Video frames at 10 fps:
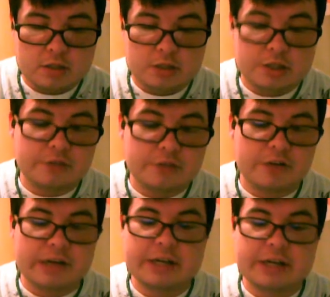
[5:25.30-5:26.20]
Gender
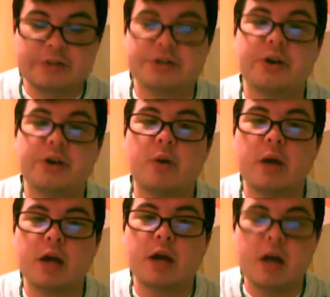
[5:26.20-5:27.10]
variant or
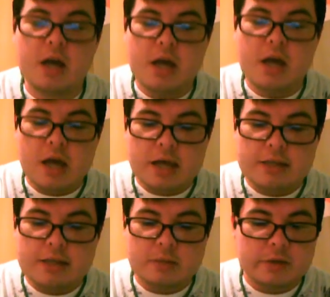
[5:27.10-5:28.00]
genderqueer
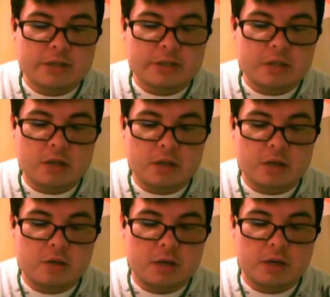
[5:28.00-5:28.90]
is a person
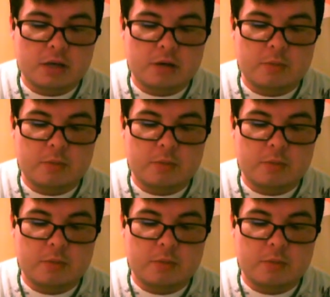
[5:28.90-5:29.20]
who either